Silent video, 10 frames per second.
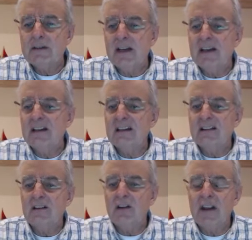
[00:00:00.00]

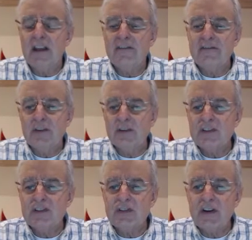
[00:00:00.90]
got our
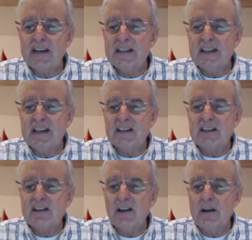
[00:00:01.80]
first trade in a
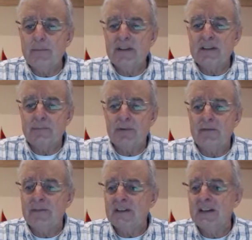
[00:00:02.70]
slight bit of
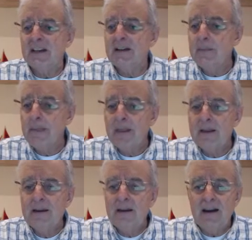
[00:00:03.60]
profit here.
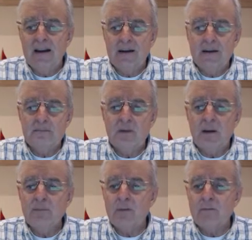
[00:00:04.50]

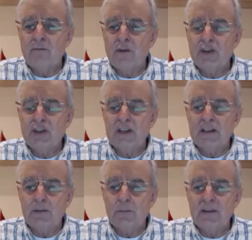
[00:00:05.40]
I'm not
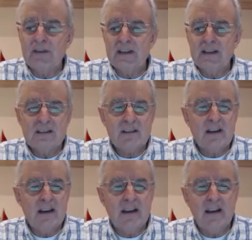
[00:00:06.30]
rushing with this.
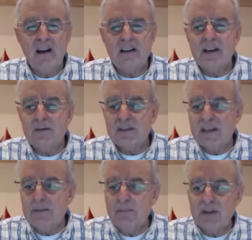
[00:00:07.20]
I don't
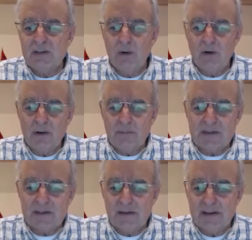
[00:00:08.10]
see much more
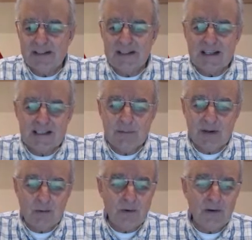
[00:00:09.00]
upside in it, to be
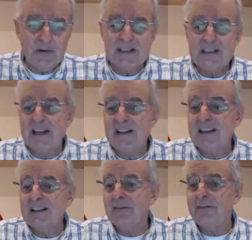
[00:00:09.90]
quite honest, and
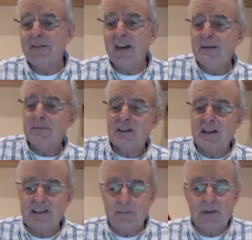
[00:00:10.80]
that's a famous
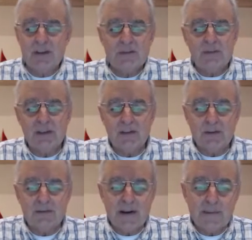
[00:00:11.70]
last words with the
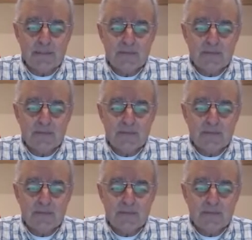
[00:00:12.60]
euro.